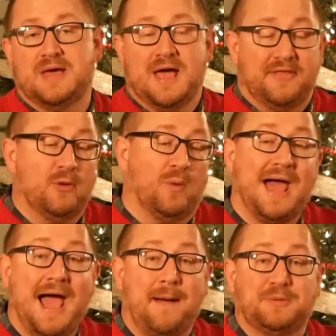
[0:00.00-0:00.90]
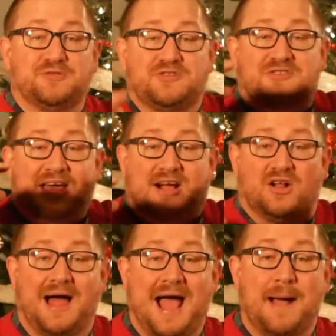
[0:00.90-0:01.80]
And then what happens is they
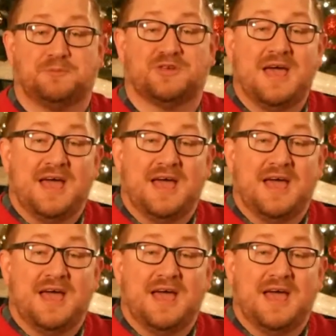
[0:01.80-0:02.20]
collapse.